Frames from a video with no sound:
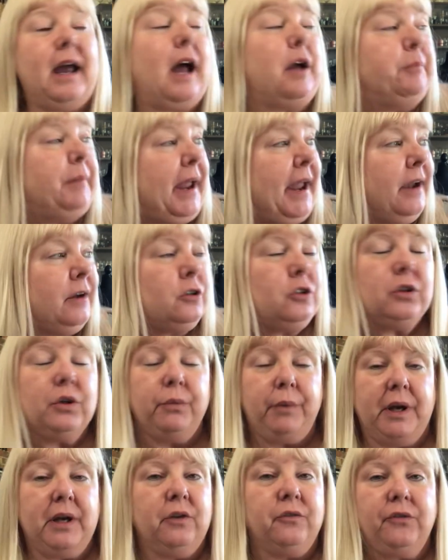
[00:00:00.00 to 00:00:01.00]
I'm actually
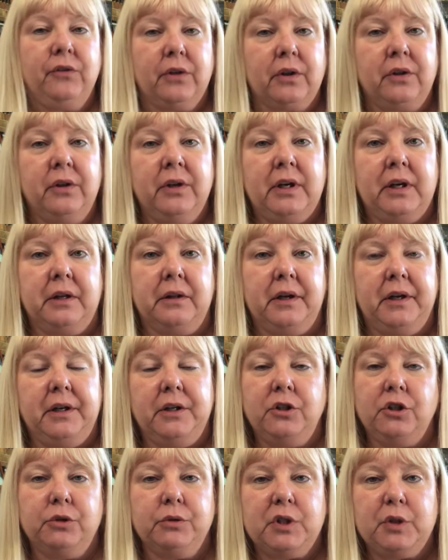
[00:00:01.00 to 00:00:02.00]
waiting for the cleaning lady.
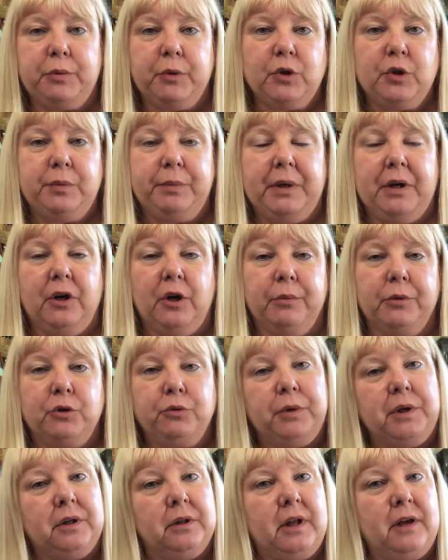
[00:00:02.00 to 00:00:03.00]
She was supposed to be here
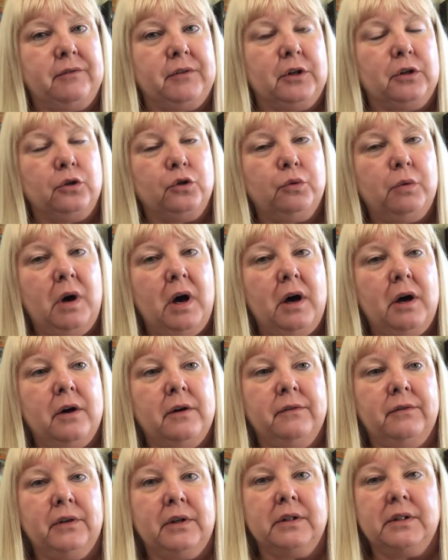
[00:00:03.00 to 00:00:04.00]
between 11 and
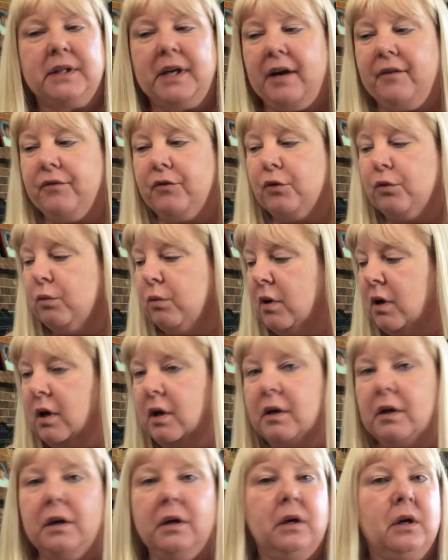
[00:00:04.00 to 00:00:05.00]
12. It's after
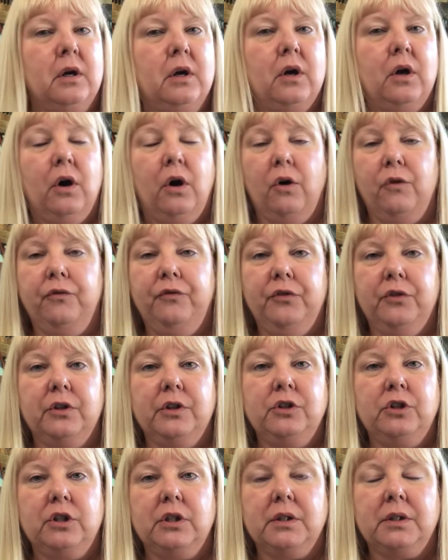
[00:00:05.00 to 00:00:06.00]
1. Hopefully
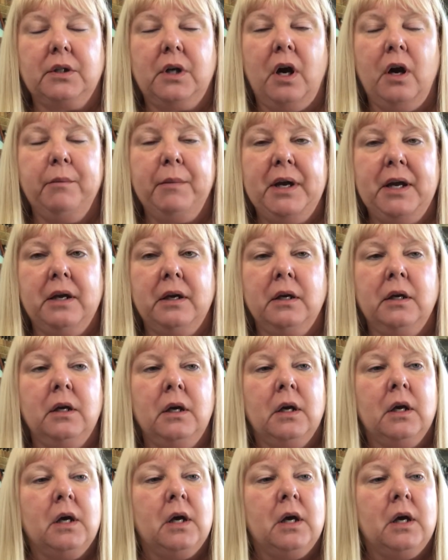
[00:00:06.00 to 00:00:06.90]
she's coming.